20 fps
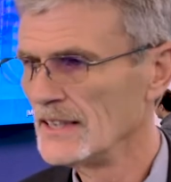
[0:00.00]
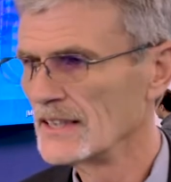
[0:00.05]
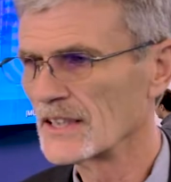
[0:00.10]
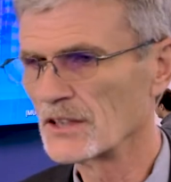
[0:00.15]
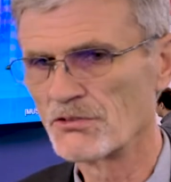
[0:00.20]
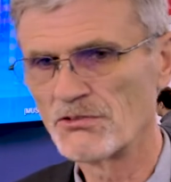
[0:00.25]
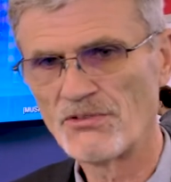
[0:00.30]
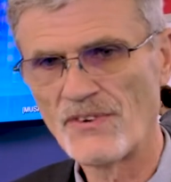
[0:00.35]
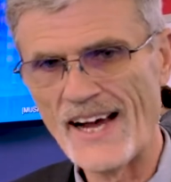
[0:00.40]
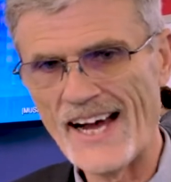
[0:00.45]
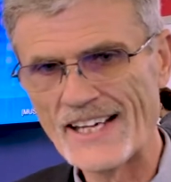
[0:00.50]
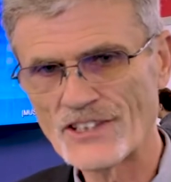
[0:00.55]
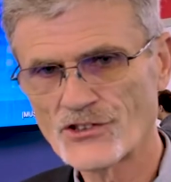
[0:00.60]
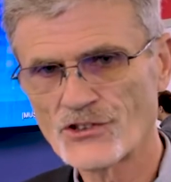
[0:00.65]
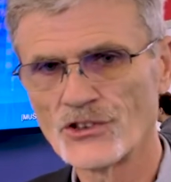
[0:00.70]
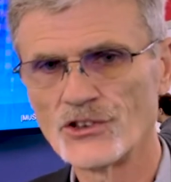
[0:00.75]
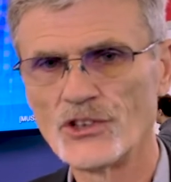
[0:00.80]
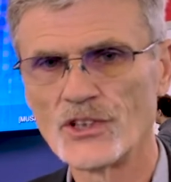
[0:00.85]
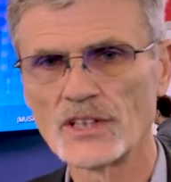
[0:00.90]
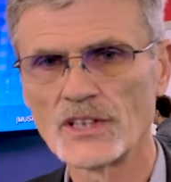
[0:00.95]
the
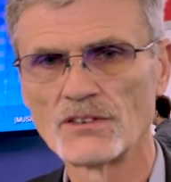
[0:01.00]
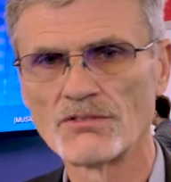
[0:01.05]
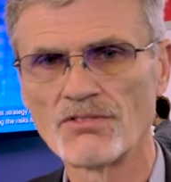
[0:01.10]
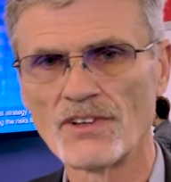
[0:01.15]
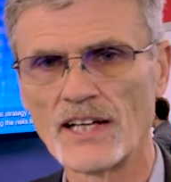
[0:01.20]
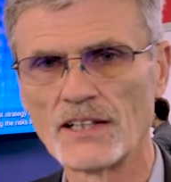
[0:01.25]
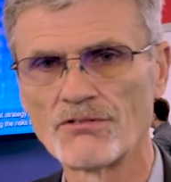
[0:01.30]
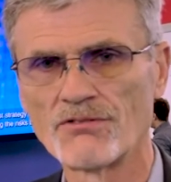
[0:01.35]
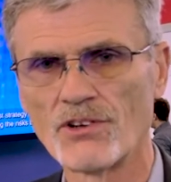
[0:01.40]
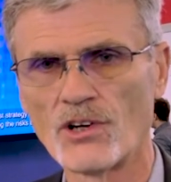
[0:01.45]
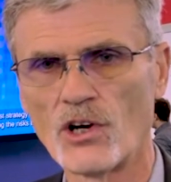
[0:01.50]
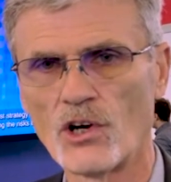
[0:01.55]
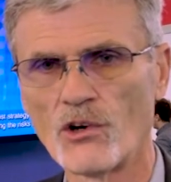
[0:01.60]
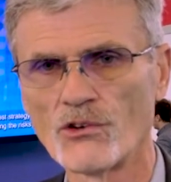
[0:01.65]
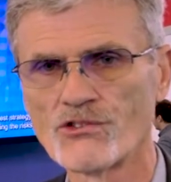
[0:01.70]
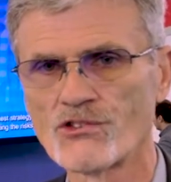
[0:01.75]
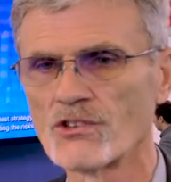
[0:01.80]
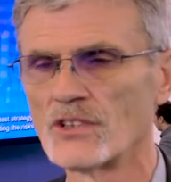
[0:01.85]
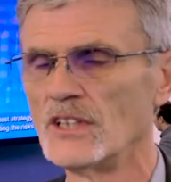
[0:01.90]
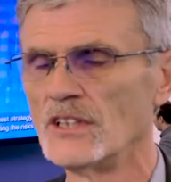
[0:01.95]
faster you can find
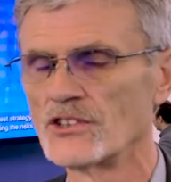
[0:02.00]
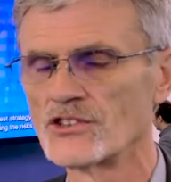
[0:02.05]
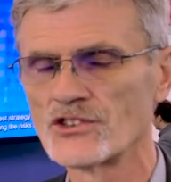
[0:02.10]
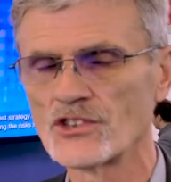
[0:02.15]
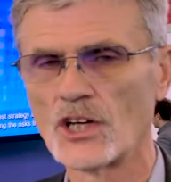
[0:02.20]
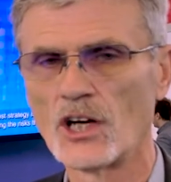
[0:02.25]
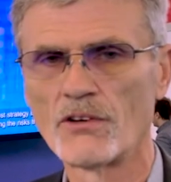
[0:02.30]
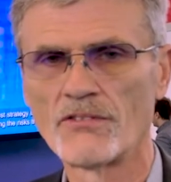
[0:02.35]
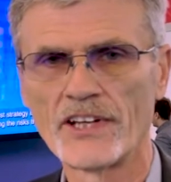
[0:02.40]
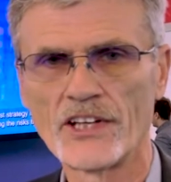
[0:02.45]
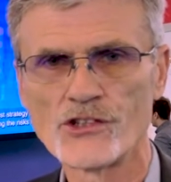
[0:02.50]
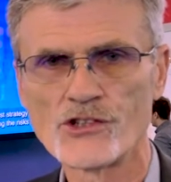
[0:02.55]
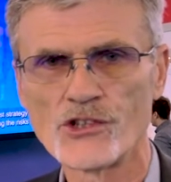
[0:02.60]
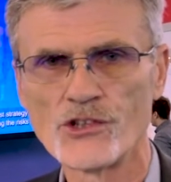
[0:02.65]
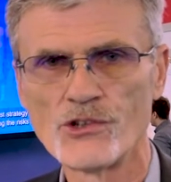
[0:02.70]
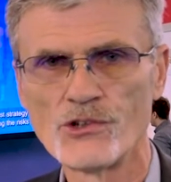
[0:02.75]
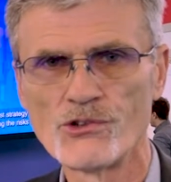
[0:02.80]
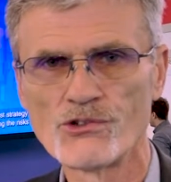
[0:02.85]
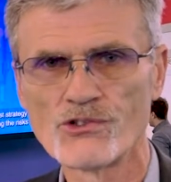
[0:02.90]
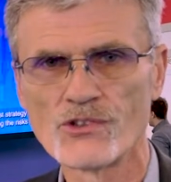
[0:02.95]
faults, solve
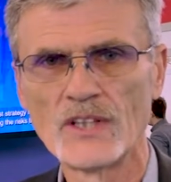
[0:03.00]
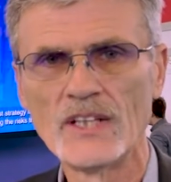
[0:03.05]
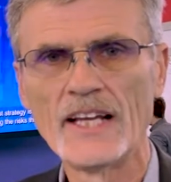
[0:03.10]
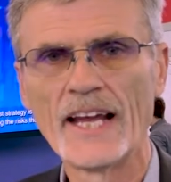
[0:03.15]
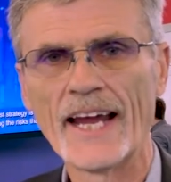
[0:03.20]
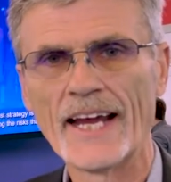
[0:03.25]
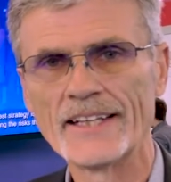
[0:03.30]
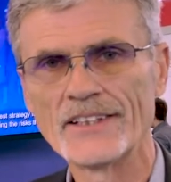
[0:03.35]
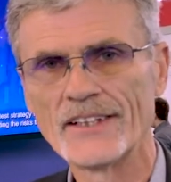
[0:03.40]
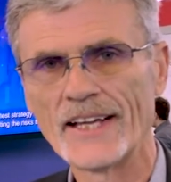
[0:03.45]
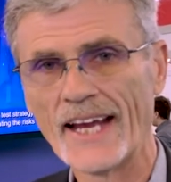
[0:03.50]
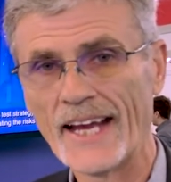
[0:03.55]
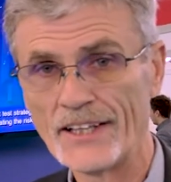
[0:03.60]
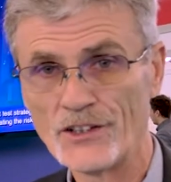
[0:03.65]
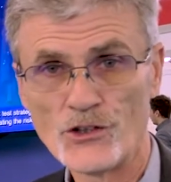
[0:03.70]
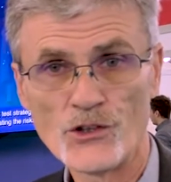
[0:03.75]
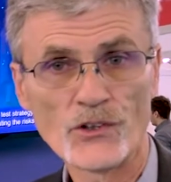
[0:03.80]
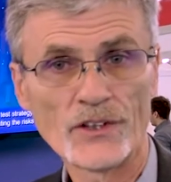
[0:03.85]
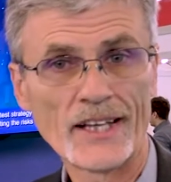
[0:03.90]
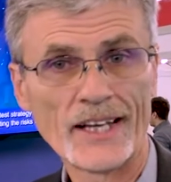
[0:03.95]
issues, And, and,
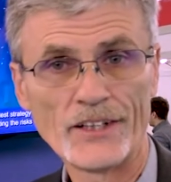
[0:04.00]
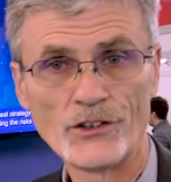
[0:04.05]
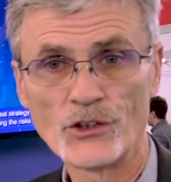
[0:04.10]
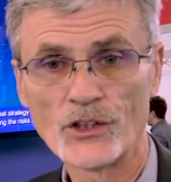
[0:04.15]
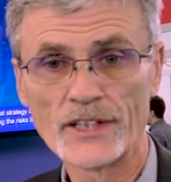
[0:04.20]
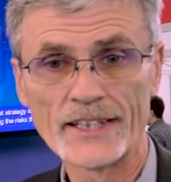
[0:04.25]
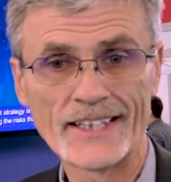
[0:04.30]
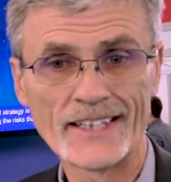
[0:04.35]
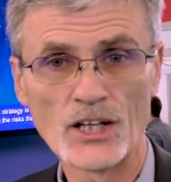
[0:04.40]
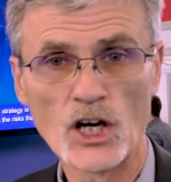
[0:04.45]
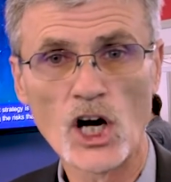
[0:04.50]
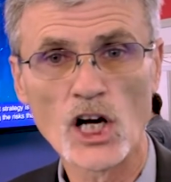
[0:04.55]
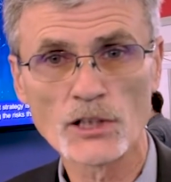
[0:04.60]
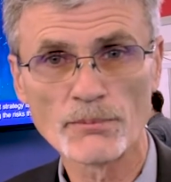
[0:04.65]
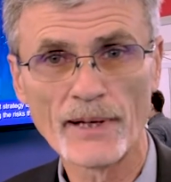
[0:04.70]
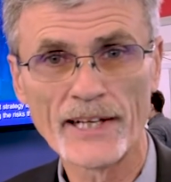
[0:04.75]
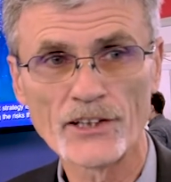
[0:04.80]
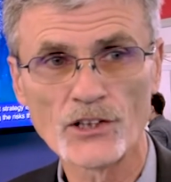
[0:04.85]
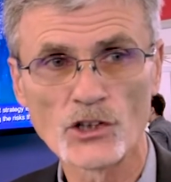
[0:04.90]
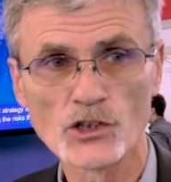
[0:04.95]
you, and you can then
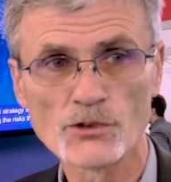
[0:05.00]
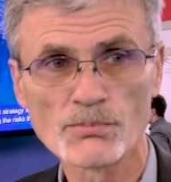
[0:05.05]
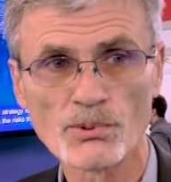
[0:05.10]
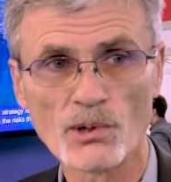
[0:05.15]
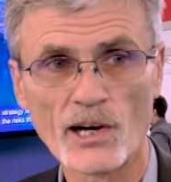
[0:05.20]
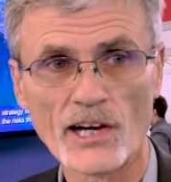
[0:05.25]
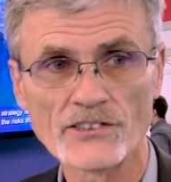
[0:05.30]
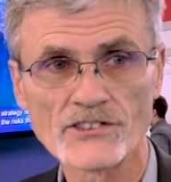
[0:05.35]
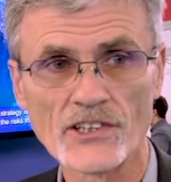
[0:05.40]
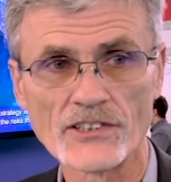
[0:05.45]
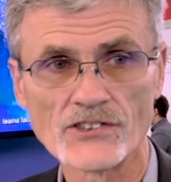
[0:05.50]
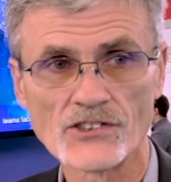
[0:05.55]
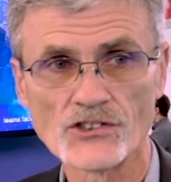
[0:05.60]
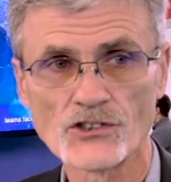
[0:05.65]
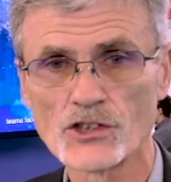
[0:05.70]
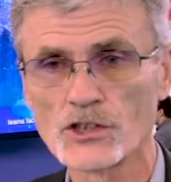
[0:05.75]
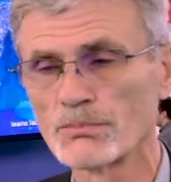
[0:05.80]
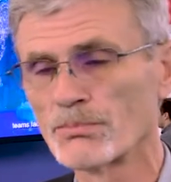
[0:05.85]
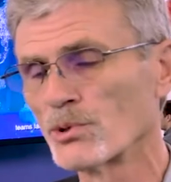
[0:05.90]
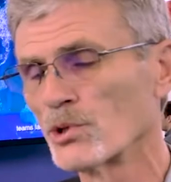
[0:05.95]
automate those processes
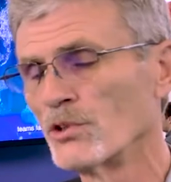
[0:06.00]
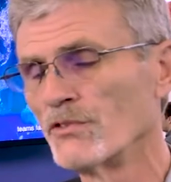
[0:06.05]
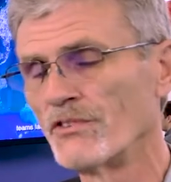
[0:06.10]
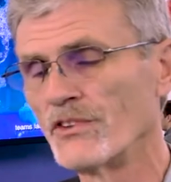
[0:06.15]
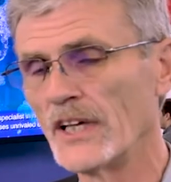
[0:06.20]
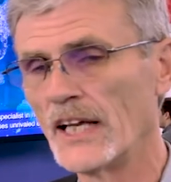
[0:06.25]
to improve,